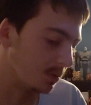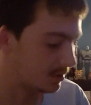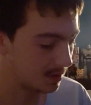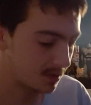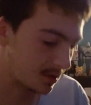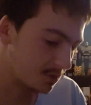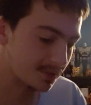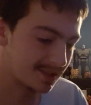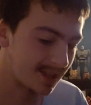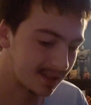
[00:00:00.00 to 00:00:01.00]
I guess that's
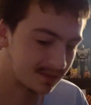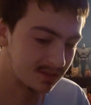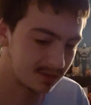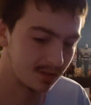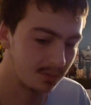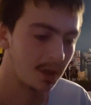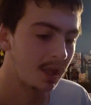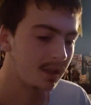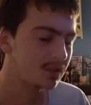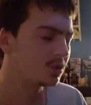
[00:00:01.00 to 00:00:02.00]
what dads do.
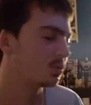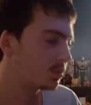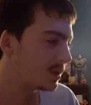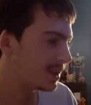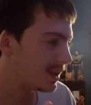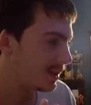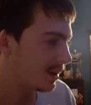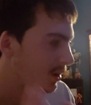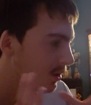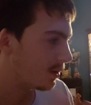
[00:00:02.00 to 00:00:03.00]
This is a really
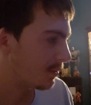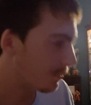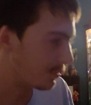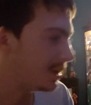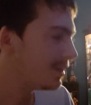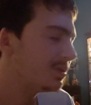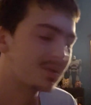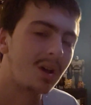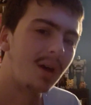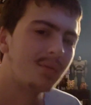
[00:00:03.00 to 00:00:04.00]
real
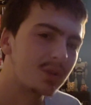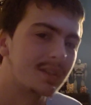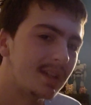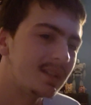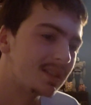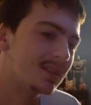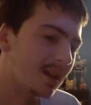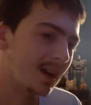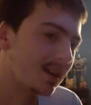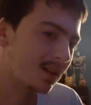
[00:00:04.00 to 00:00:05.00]
conversation
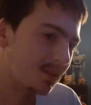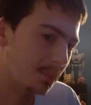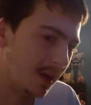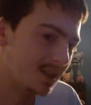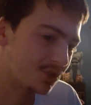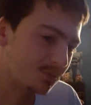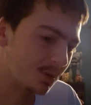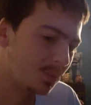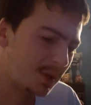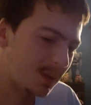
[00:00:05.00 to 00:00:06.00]
that I could imagine
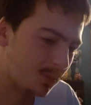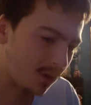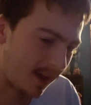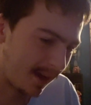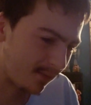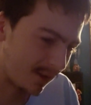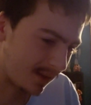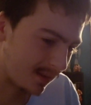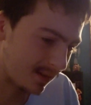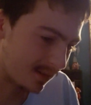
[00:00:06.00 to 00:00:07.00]
real people
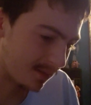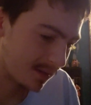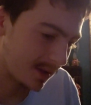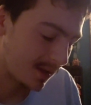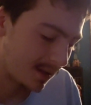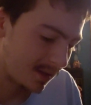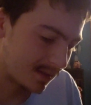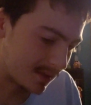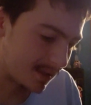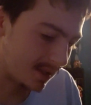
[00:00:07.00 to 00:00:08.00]
having, you know,
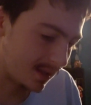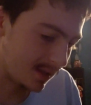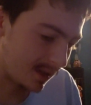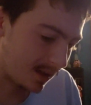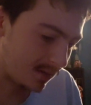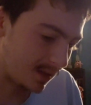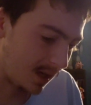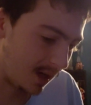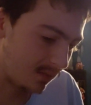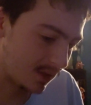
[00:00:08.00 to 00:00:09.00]
sitting down and
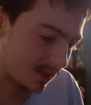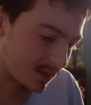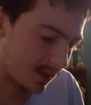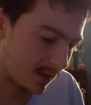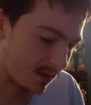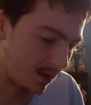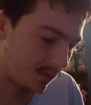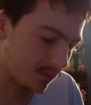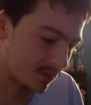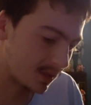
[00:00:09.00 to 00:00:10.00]
having this kind of
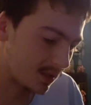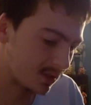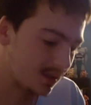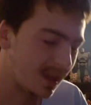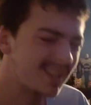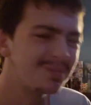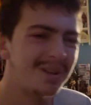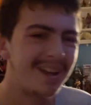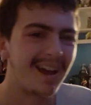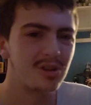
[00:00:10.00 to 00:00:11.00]
conversation. That's
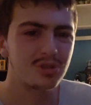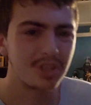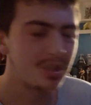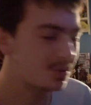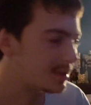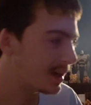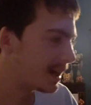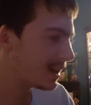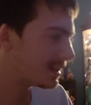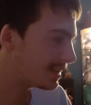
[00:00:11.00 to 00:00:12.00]
what How to Train Your
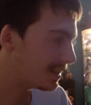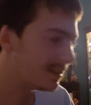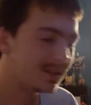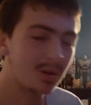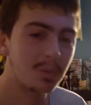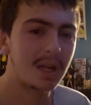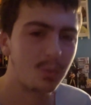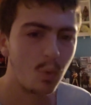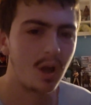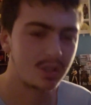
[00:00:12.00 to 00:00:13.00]
Dragon did. You know, when I
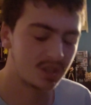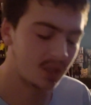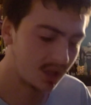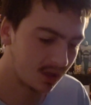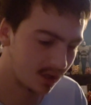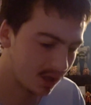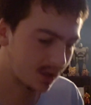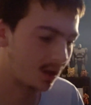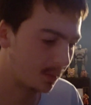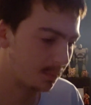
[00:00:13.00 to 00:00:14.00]
watch
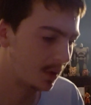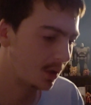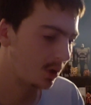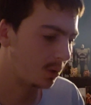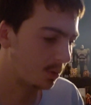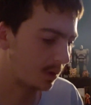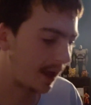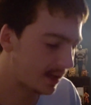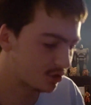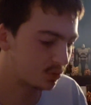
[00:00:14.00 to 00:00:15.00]
Hiccup or
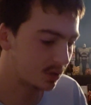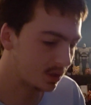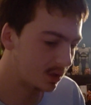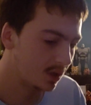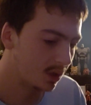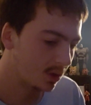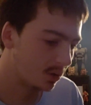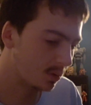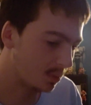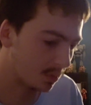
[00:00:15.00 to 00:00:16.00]
Astrid
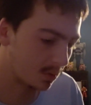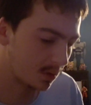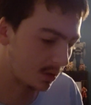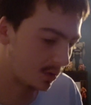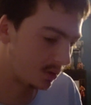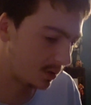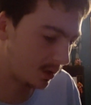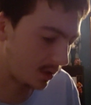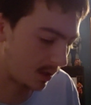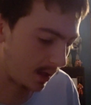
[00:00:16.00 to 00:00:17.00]
or
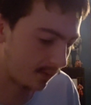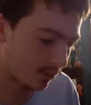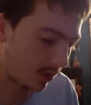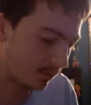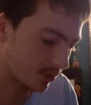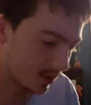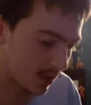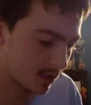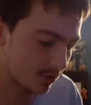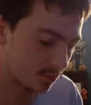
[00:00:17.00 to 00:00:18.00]
uh, have
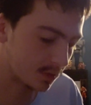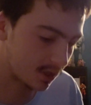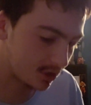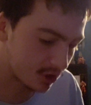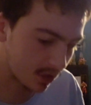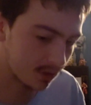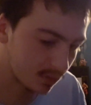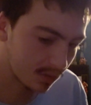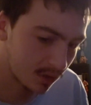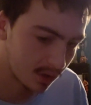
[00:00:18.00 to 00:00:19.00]
conversations with each
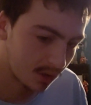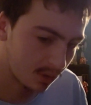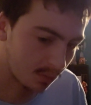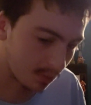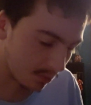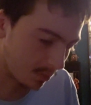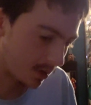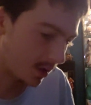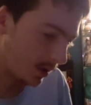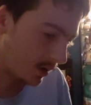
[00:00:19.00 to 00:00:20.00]
other or
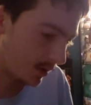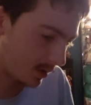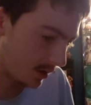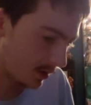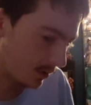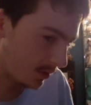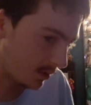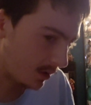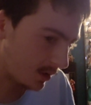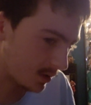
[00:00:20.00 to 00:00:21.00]

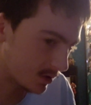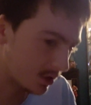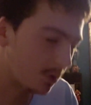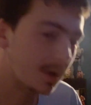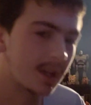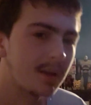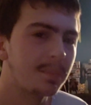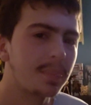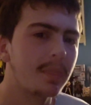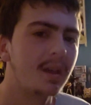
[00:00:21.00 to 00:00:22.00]
uh, Stoick,
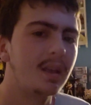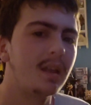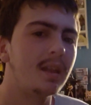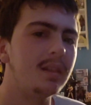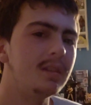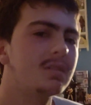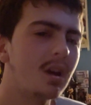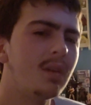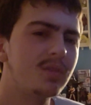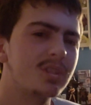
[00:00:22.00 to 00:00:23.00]
these
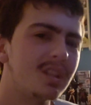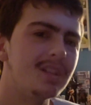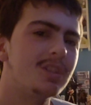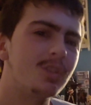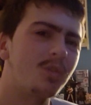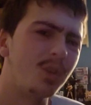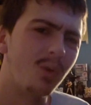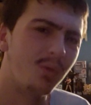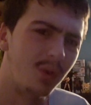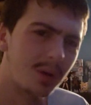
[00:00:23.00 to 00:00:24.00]
conversations
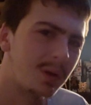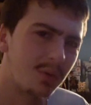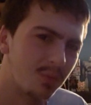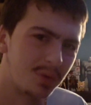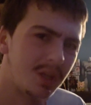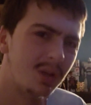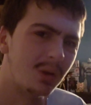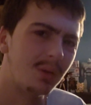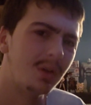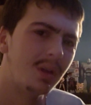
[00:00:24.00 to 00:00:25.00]
feel very
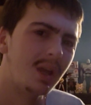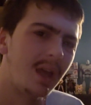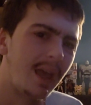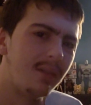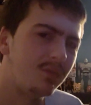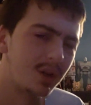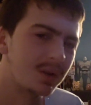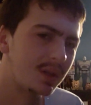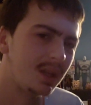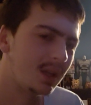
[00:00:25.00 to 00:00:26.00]
real and
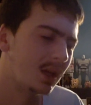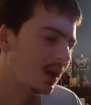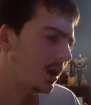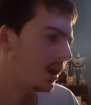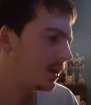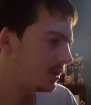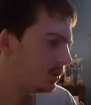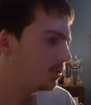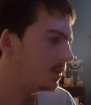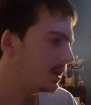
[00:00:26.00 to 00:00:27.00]
very
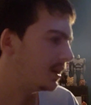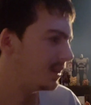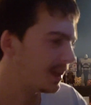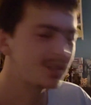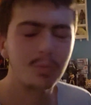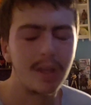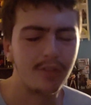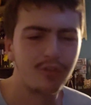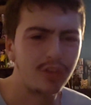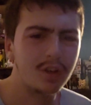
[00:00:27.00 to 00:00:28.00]
human. And that's what
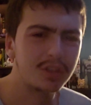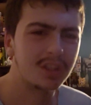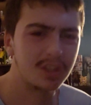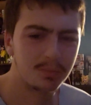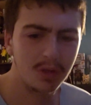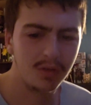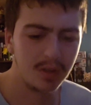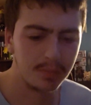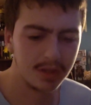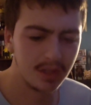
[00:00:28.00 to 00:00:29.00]
it feels in this
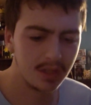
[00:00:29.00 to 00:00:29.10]
movie. But